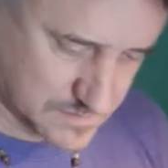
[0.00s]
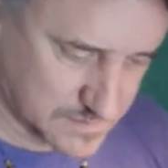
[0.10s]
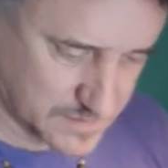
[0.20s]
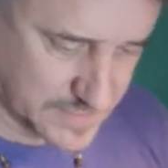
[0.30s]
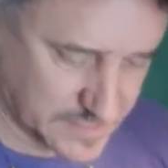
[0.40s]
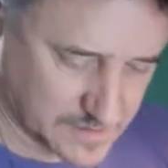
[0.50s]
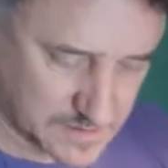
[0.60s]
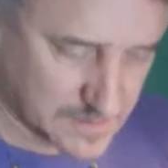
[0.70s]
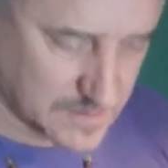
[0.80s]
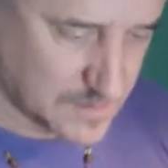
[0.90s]
Okay.
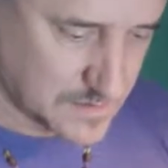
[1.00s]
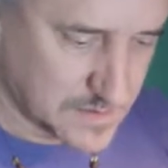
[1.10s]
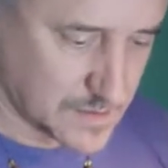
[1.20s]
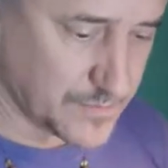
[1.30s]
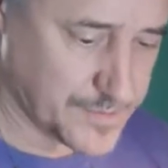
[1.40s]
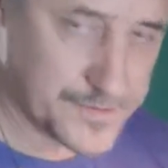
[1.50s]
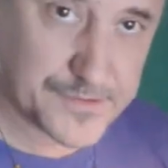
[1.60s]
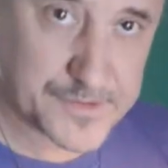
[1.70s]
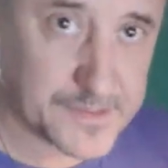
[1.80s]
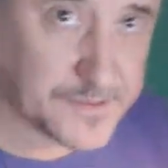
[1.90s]
All we're
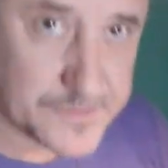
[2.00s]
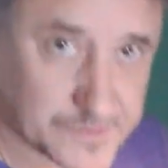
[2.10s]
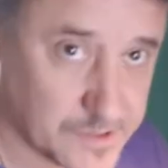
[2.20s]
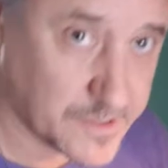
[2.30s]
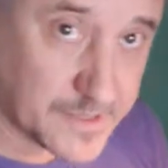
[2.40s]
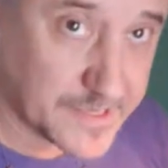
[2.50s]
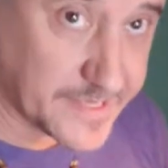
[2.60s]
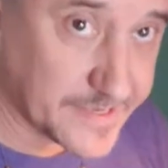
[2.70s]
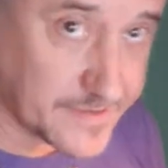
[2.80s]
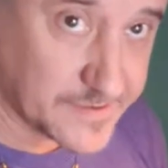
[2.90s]
doing is cooking an egg.